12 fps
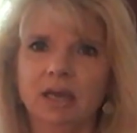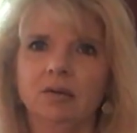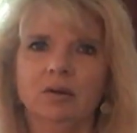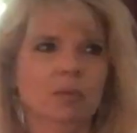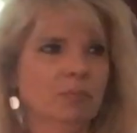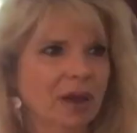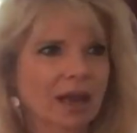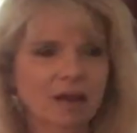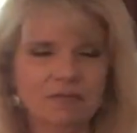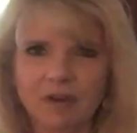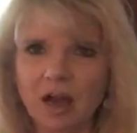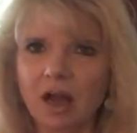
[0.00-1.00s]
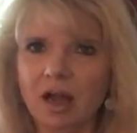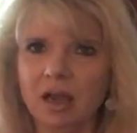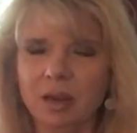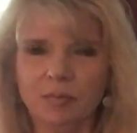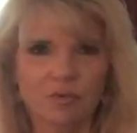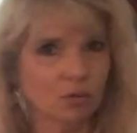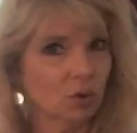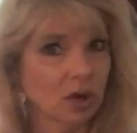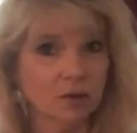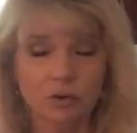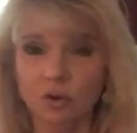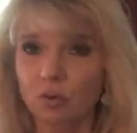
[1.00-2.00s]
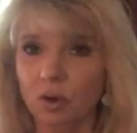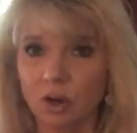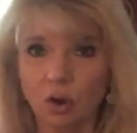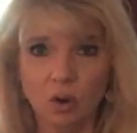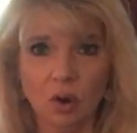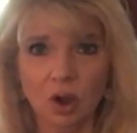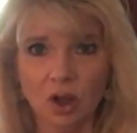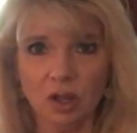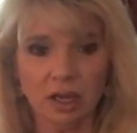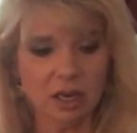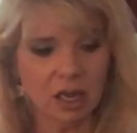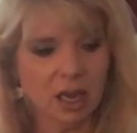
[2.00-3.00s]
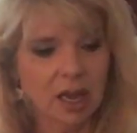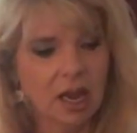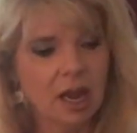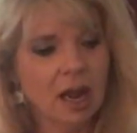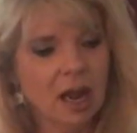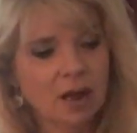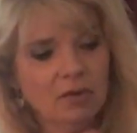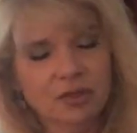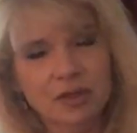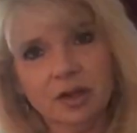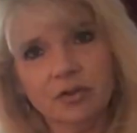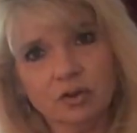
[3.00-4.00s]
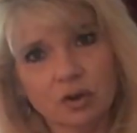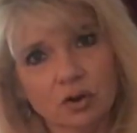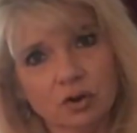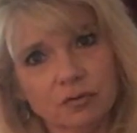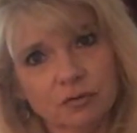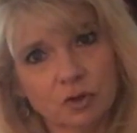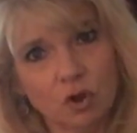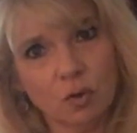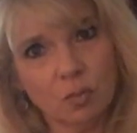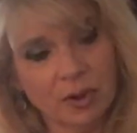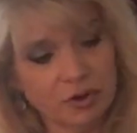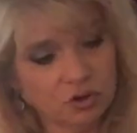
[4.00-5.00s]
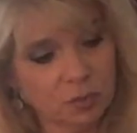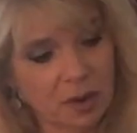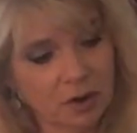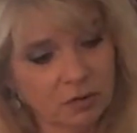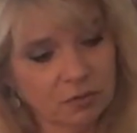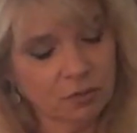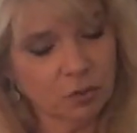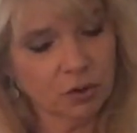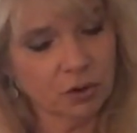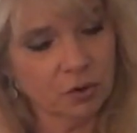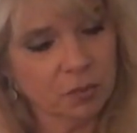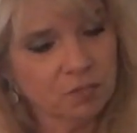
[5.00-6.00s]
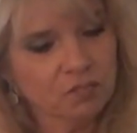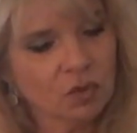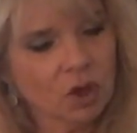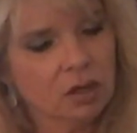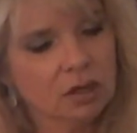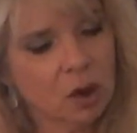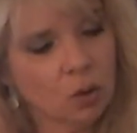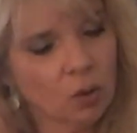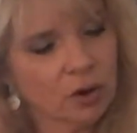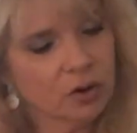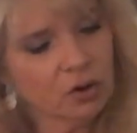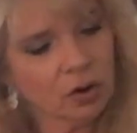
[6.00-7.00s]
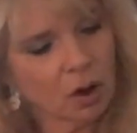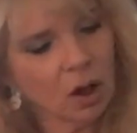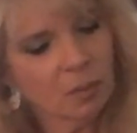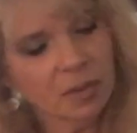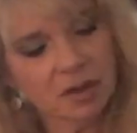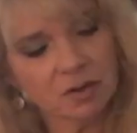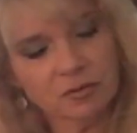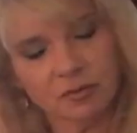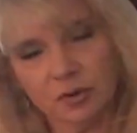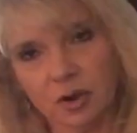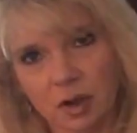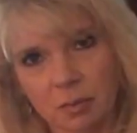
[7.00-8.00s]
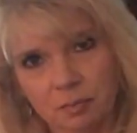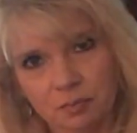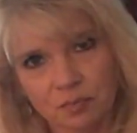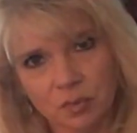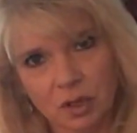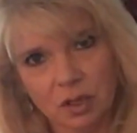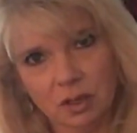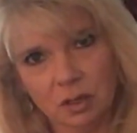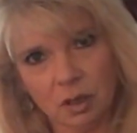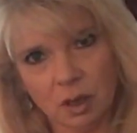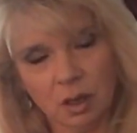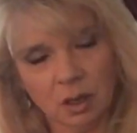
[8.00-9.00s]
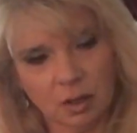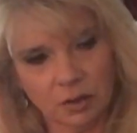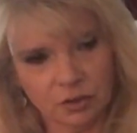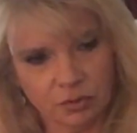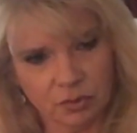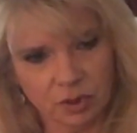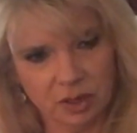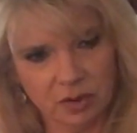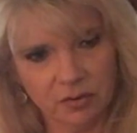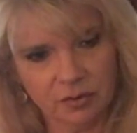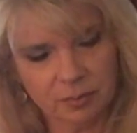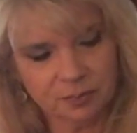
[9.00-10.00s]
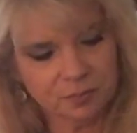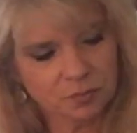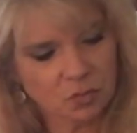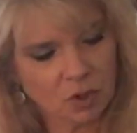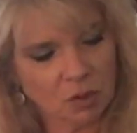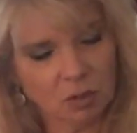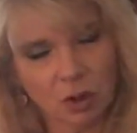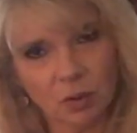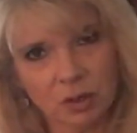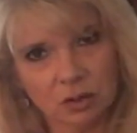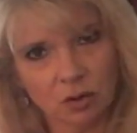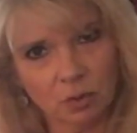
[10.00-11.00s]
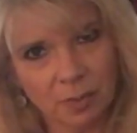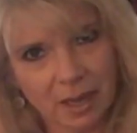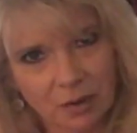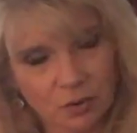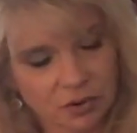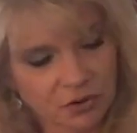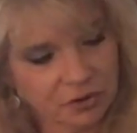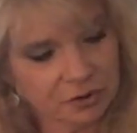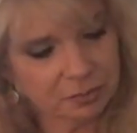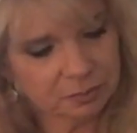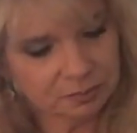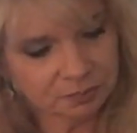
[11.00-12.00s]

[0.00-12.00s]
and bad vibes, whatever you want to call it, and things are going to flow much better for you. Now, where you're coming from, threes, I'm going a little backwards here,